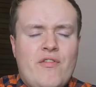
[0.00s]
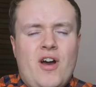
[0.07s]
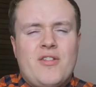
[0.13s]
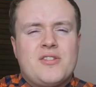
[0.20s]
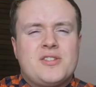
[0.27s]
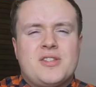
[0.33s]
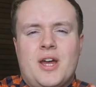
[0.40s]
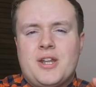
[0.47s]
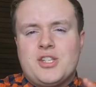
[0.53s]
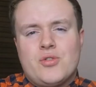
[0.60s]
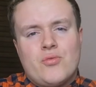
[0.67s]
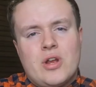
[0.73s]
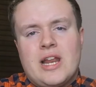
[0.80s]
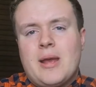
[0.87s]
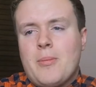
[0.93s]
Father's Son is
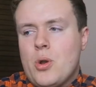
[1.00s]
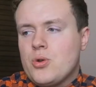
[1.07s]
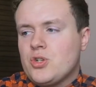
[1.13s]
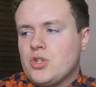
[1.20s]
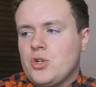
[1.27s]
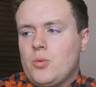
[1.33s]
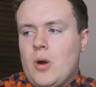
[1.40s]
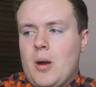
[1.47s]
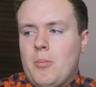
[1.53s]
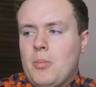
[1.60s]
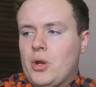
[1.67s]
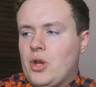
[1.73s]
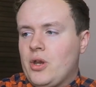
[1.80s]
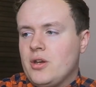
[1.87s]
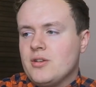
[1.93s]
a really emotional one
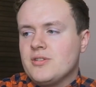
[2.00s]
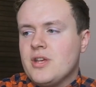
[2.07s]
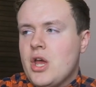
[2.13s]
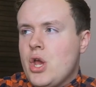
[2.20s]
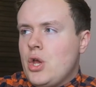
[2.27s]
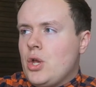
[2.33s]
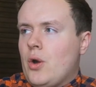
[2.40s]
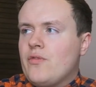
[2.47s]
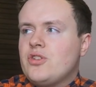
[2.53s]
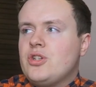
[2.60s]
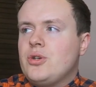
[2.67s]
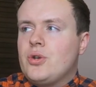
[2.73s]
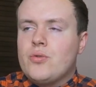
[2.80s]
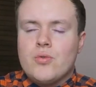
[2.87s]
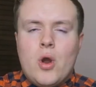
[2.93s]
because
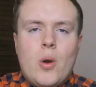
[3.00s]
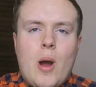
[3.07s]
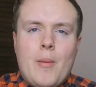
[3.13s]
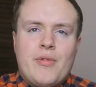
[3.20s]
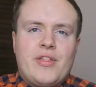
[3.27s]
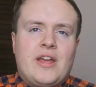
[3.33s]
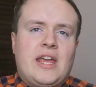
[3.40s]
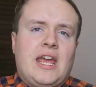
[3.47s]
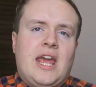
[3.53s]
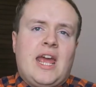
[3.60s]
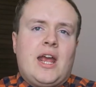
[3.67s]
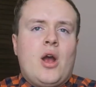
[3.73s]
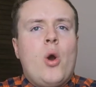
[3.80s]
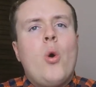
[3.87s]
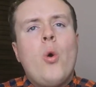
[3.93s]
obviously you grow up
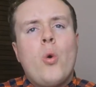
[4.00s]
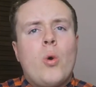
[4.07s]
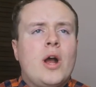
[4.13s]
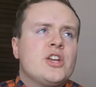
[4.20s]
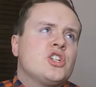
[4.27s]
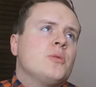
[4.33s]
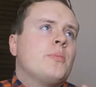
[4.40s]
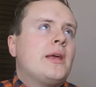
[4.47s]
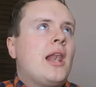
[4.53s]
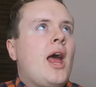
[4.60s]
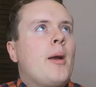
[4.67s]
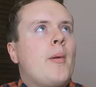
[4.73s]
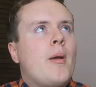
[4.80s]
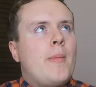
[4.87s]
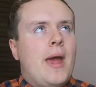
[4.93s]
thinking, oh, I should be
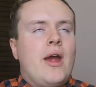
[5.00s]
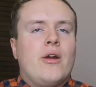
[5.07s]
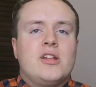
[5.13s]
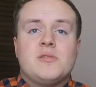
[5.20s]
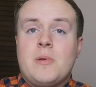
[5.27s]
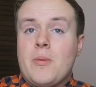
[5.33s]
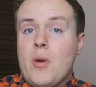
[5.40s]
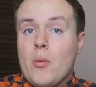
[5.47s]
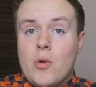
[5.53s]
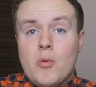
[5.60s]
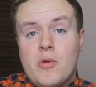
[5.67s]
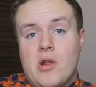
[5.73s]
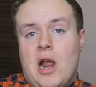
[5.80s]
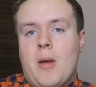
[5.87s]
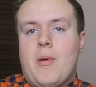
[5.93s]
like my parents, maybe I will
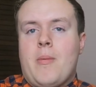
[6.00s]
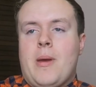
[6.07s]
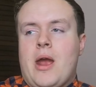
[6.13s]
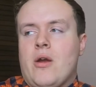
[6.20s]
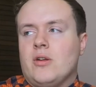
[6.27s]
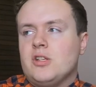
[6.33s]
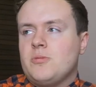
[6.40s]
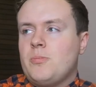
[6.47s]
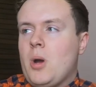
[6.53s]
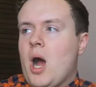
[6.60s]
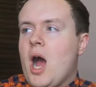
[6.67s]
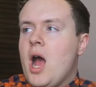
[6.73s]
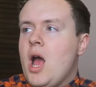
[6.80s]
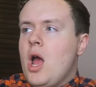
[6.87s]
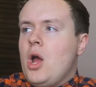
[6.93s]
be like my parents,
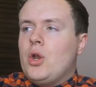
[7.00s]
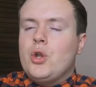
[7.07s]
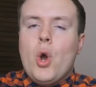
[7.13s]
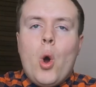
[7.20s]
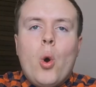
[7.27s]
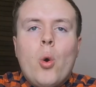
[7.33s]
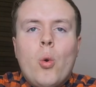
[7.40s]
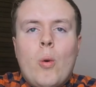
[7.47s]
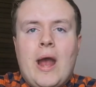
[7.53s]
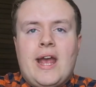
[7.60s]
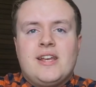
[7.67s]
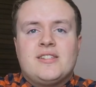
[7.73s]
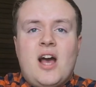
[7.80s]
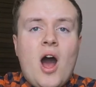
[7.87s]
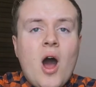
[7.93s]
but not
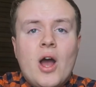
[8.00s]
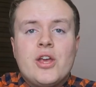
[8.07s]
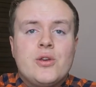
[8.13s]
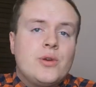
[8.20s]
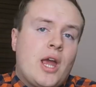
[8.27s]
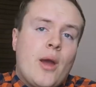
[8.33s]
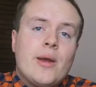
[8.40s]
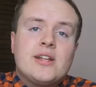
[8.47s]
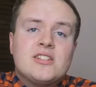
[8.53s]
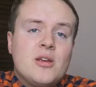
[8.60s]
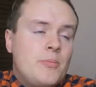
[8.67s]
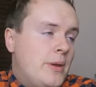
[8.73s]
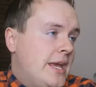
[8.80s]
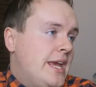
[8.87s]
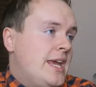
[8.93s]
always are you going
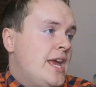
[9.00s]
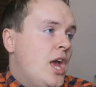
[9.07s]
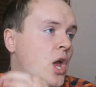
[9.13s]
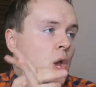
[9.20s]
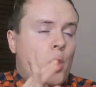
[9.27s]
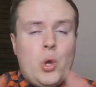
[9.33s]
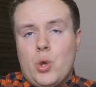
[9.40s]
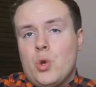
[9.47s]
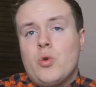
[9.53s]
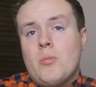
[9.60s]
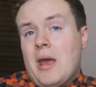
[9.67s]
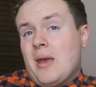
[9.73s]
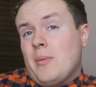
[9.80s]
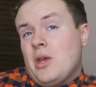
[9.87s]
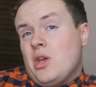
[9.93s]
to be who
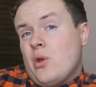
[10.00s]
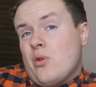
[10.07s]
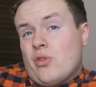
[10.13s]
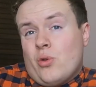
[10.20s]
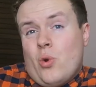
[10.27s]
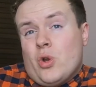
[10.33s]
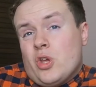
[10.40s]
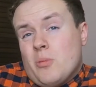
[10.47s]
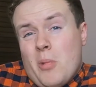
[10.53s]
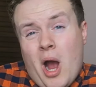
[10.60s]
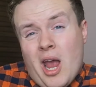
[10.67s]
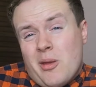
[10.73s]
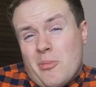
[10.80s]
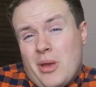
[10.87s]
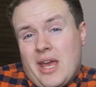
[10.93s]
maybe you thought you
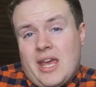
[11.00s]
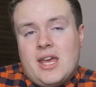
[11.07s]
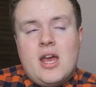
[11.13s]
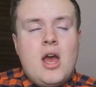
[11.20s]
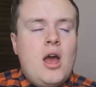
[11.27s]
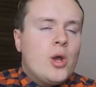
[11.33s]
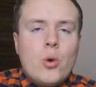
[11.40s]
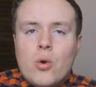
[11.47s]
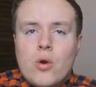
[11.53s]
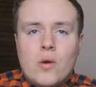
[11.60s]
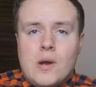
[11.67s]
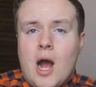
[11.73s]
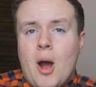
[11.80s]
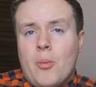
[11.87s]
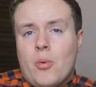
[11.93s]
might be. We all
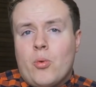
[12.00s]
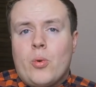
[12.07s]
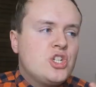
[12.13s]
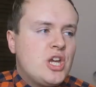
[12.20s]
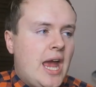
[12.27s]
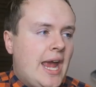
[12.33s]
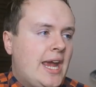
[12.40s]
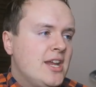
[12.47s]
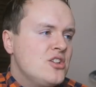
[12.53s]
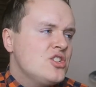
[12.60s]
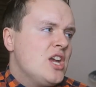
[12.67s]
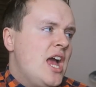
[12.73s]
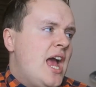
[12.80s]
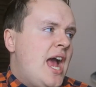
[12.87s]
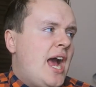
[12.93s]
grow up, we
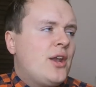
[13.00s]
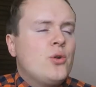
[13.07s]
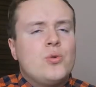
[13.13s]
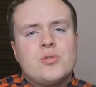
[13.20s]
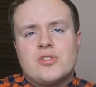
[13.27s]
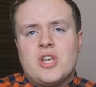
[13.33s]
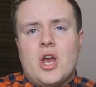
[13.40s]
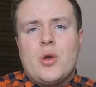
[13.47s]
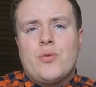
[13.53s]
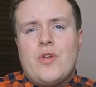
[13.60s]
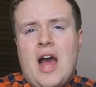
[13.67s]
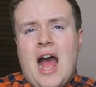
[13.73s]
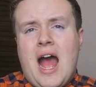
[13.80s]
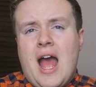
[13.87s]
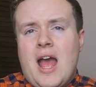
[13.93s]
change, and also
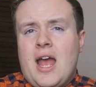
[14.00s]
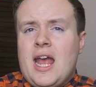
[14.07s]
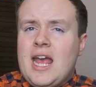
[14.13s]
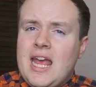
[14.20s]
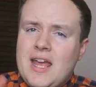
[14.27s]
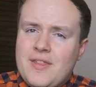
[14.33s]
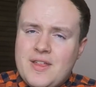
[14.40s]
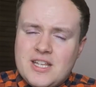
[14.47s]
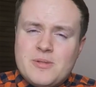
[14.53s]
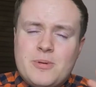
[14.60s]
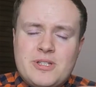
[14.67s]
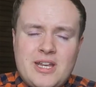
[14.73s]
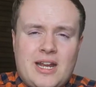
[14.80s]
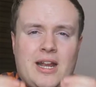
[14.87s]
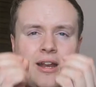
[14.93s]
that this
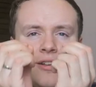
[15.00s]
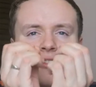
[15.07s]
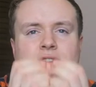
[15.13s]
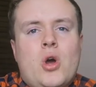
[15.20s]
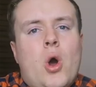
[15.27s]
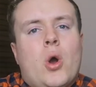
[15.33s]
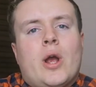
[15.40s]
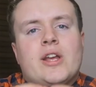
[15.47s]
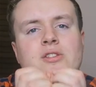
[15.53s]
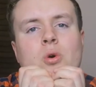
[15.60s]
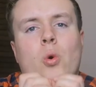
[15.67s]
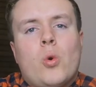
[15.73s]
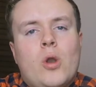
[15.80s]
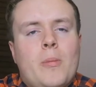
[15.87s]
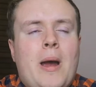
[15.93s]
particular song is
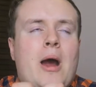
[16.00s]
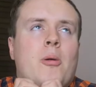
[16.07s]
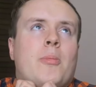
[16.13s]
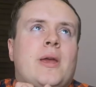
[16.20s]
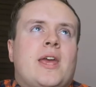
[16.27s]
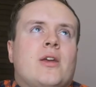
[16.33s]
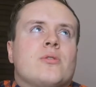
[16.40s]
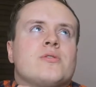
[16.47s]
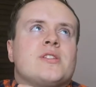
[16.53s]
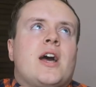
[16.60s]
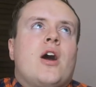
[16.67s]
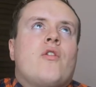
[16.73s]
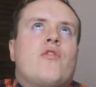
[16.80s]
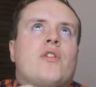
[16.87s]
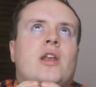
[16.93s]
all about being
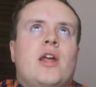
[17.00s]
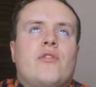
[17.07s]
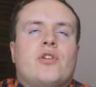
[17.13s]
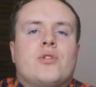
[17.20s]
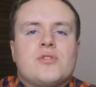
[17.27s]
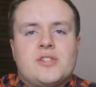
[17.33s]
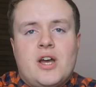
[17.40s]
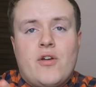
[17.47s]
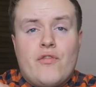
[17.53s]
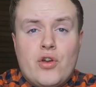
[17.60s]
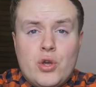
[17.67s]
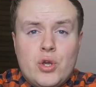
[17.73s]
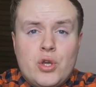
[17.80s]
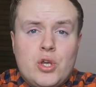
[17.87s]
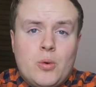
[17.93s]
yourself and loving yourself
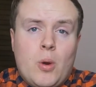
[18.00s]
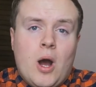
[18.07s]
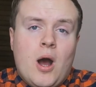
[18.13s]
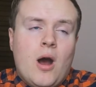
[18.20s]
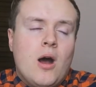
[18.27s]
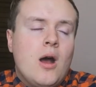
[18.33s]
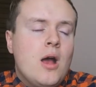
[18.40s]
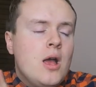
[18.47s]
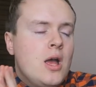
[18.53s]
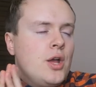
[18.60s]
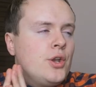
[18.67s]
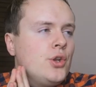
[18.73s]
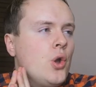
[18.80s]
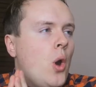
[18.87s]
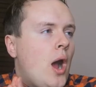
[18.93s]
for who you are,
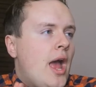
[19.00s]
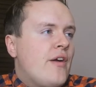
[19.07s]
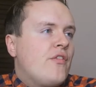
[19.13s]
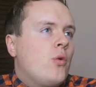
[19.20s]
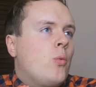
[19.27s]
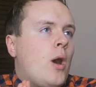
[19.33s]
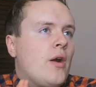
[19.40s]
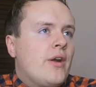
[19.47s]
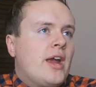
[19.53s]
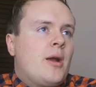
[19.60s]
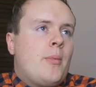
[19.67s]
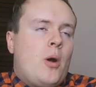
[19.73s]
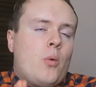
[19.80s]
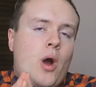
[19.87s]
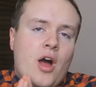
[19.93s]
not ever worrying
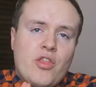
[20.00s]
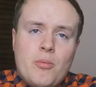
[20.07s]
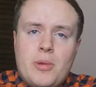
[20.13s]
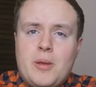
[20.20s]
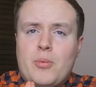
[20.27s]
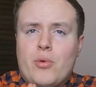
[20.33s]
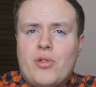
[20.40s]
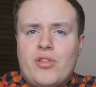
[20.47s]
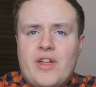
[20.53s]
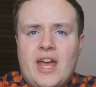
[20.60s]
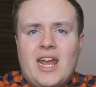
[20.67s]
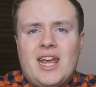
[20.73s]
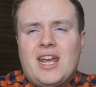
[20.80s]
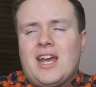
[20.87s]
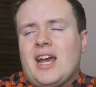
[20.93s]
about what other people
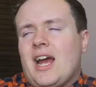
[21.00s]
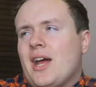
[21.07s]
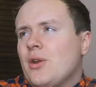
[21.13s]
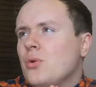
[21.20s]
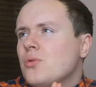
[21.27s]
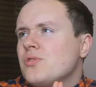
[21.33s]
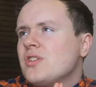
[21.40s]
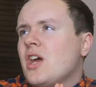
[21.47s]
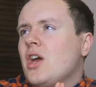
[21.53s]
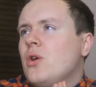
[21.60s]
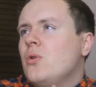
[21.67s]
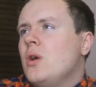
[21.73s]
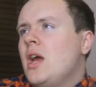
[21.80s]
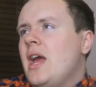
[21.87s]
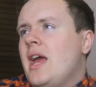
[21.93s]
think. And
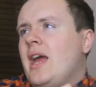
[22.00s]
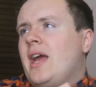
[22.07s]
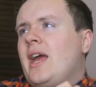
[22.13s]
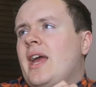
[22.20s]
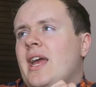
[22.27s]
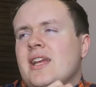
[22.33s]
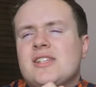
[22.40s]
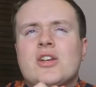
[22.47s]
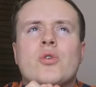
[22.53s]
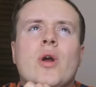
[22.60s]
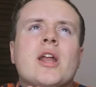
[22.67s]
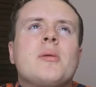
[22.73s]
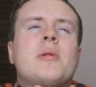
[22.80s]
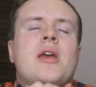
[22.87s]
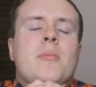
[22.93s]
also, it's
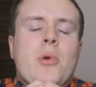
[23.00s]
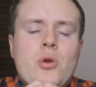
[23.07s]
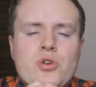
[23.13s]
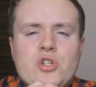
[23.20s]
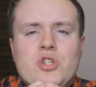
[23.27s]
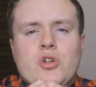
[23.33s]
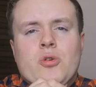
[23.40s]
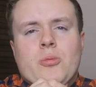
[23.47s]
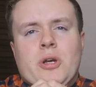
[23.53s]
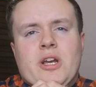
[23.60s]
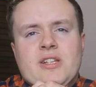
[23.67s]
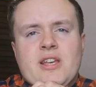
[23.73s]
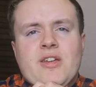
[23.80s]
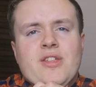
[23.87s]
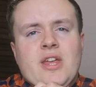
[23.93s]
incredibly emotional
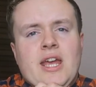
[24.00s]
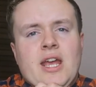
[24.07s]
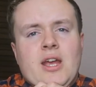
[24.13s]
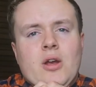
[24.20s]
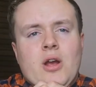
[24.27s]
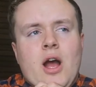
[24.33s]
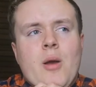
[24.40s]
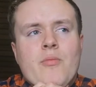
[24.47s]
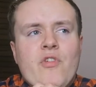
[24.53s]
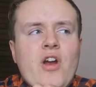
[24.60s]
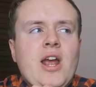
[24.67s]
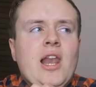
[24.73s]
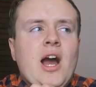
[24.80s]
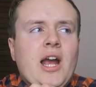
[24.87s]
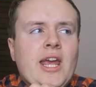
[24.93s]
because I think I'm
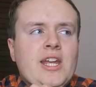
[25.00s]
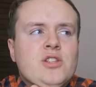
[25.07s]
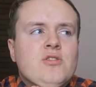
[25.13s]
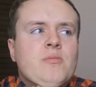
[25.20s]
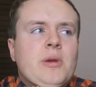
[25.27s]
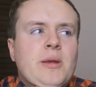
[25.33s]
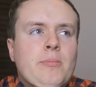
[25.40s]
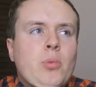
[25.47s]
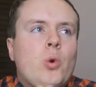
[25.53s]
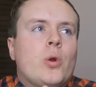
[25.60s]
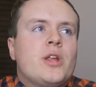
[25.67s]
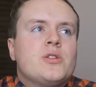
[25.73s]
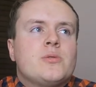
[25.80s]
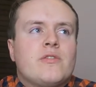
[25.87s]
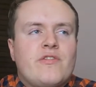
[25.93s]
very lucky to have been
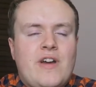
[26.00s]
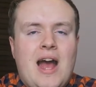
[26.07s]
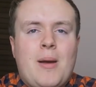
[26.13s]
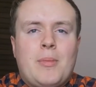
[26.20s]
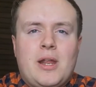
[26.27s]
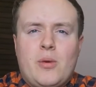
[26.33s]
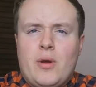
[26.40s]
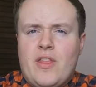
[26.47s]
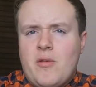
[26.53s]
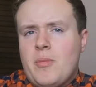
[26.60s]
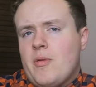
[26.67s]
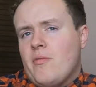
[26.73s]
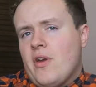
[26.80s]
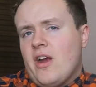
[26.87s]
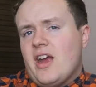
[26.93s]
born into a family where they've
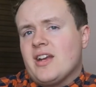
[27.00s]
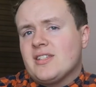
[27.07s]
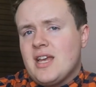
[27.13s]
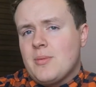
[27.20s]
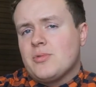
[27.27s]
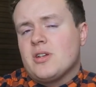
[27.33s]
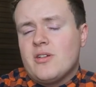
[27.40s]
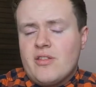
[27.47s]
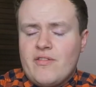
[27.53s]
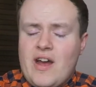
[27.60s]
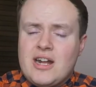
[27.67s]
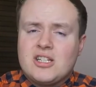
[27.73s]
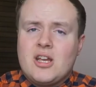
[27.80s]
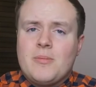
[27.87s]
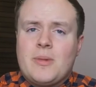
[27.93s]
been very accepting of the
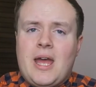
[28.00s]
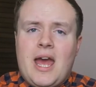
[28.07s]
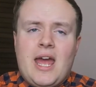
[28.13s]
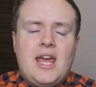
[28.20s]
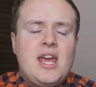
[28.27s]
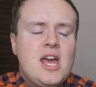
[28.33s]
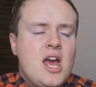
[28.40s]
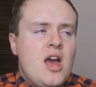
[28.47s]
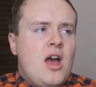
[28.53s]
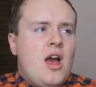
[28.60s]
fact I'm gay.